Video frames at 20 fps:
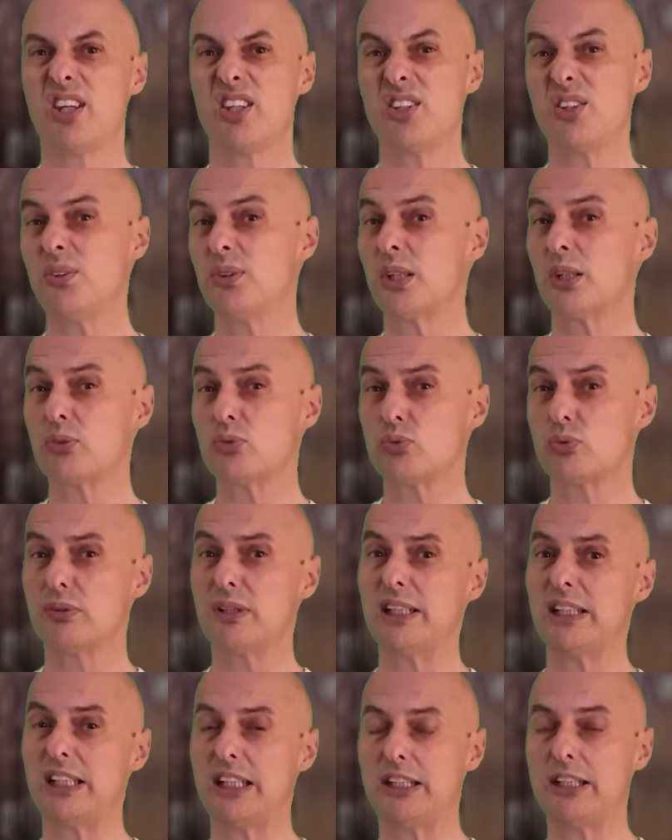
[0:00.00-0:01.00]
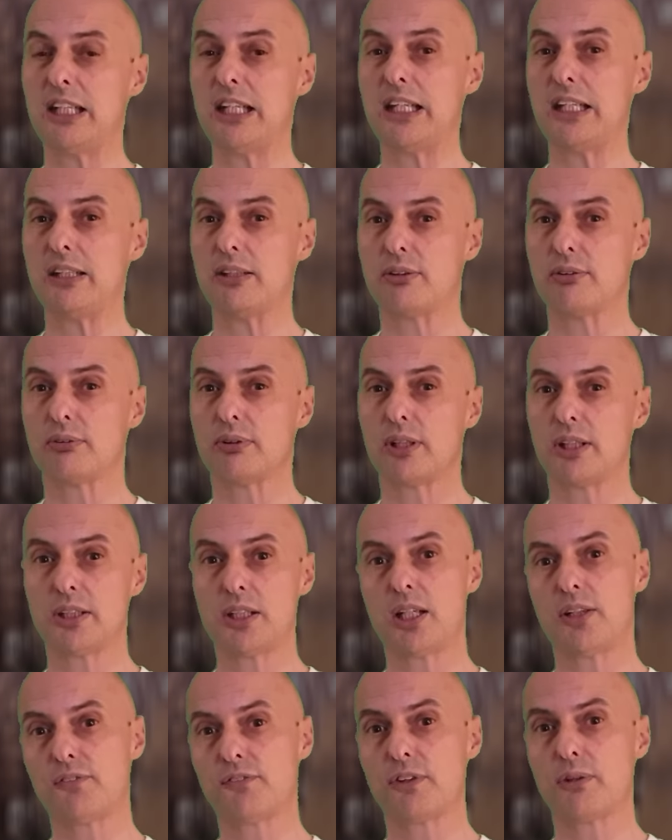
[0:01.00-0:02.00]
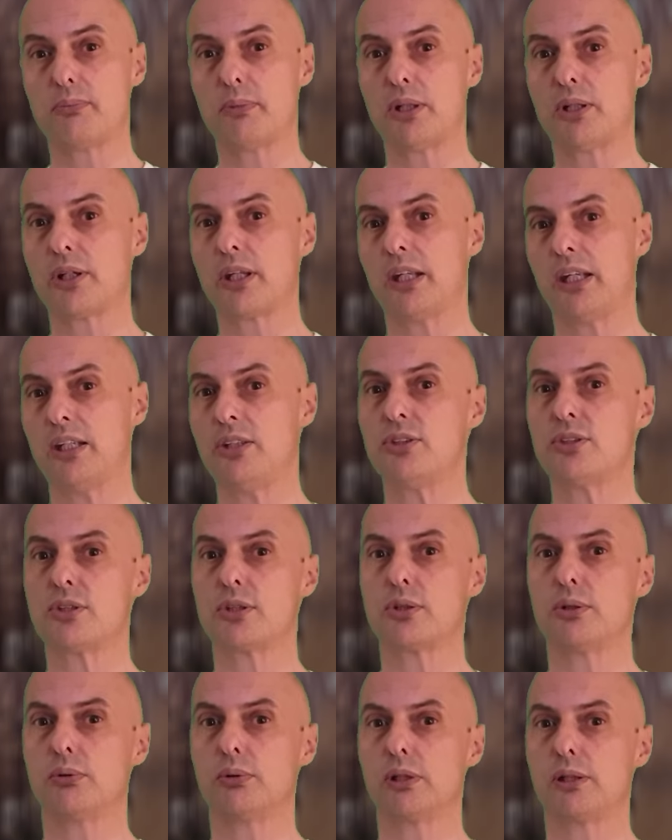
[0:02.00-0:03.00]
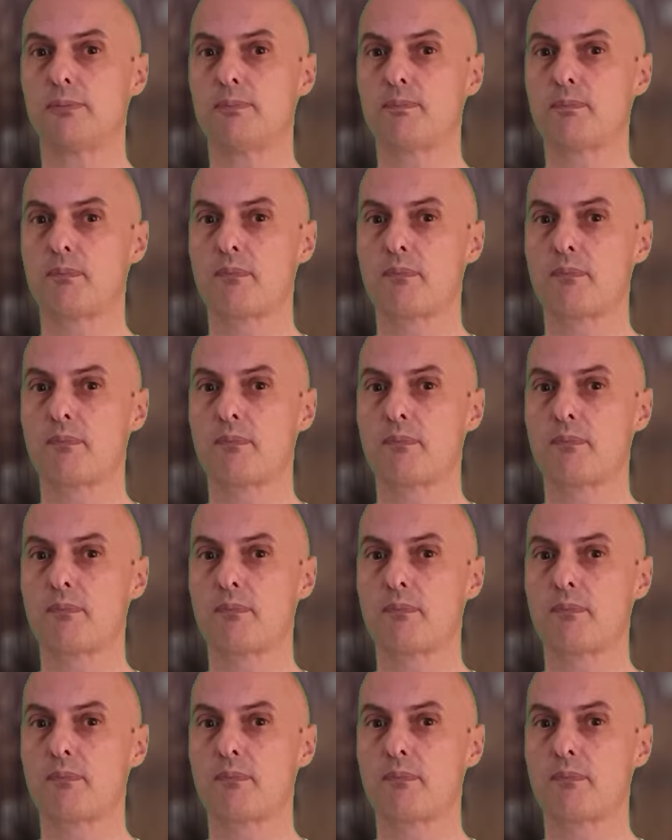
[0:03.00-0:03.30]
you don't really need an aftermarket intercooler.